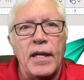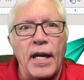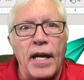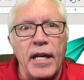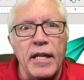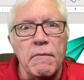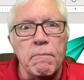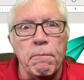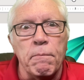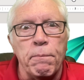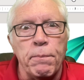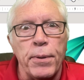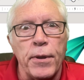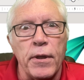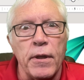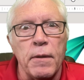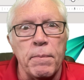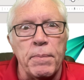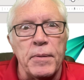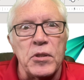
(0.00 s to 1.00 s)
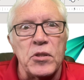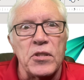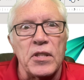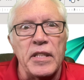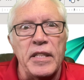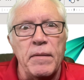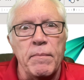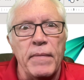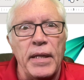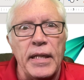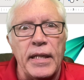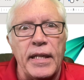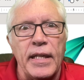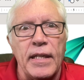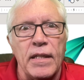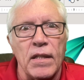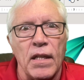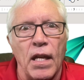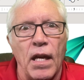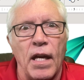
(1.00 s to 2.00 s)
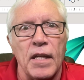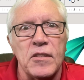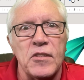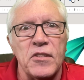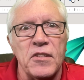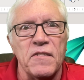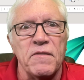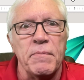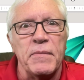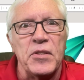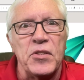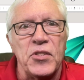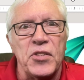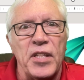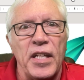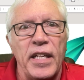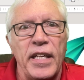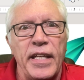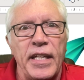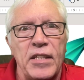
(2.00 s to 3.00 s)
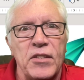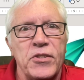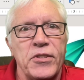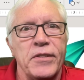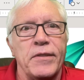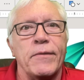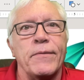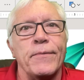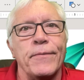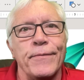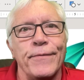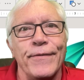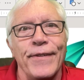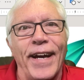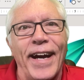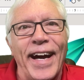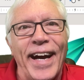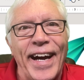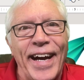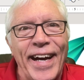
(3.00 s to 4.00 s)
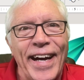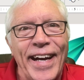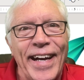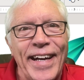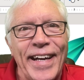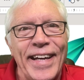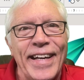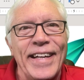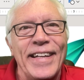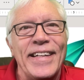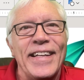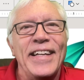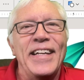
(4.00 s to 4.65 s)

I'm purposely making lots of mistakes, right,